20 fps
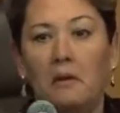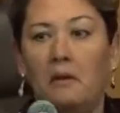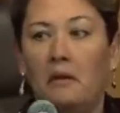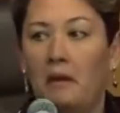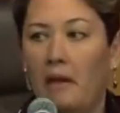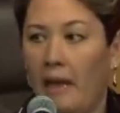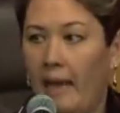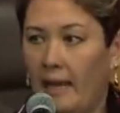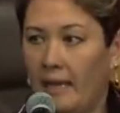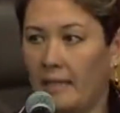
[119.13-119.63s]

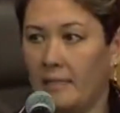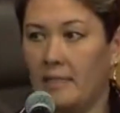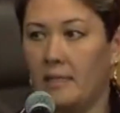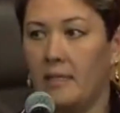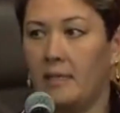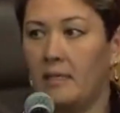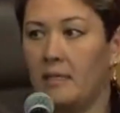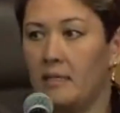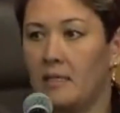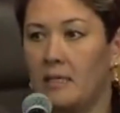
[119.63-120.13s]

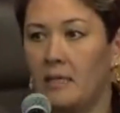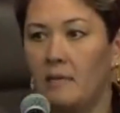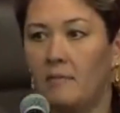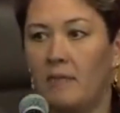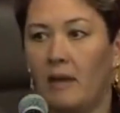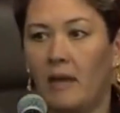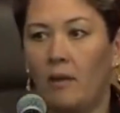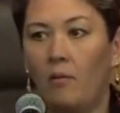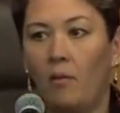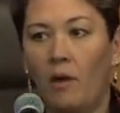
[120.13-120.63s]
AT&T
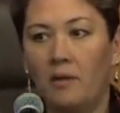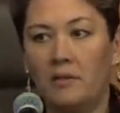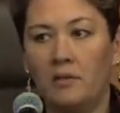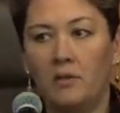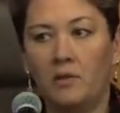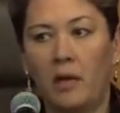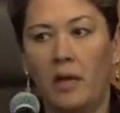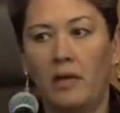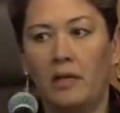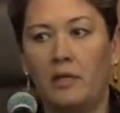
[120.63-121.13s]
may want to
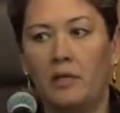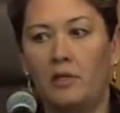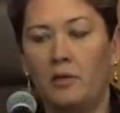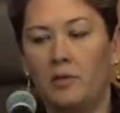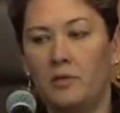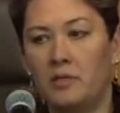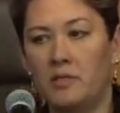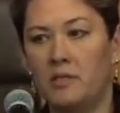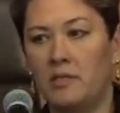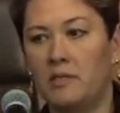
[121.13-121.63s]
try to
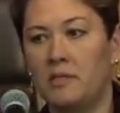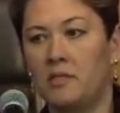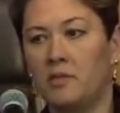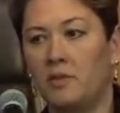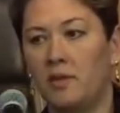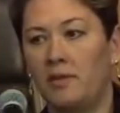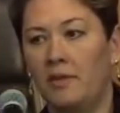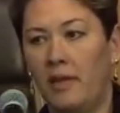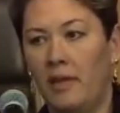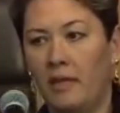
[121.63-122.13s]
use this so
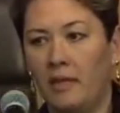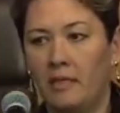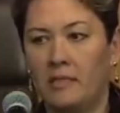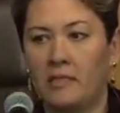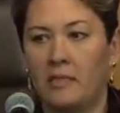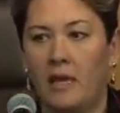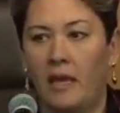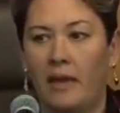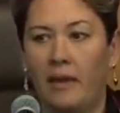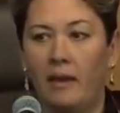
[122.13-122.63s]
that they could
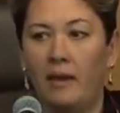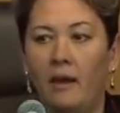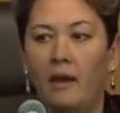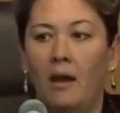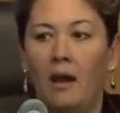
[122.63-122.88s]
say,